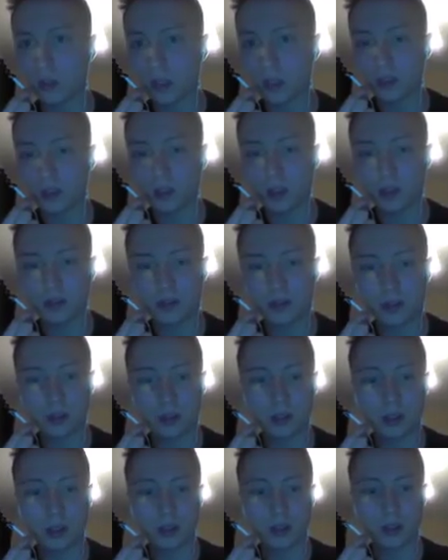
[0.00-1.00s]
And if
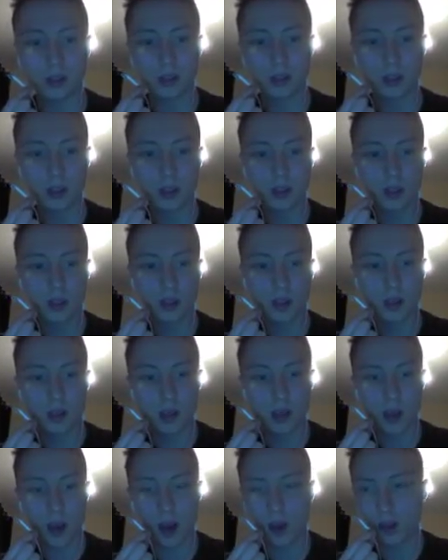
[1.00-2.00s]
there's
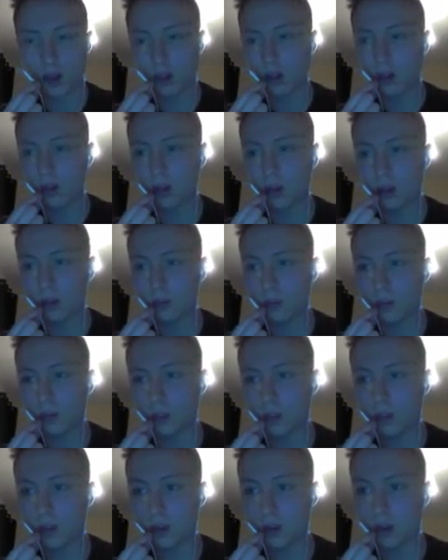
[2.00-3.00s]
anything you'd like me
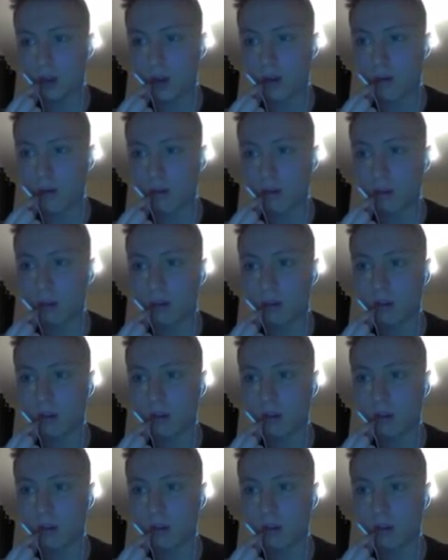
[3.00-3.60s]
to cover in the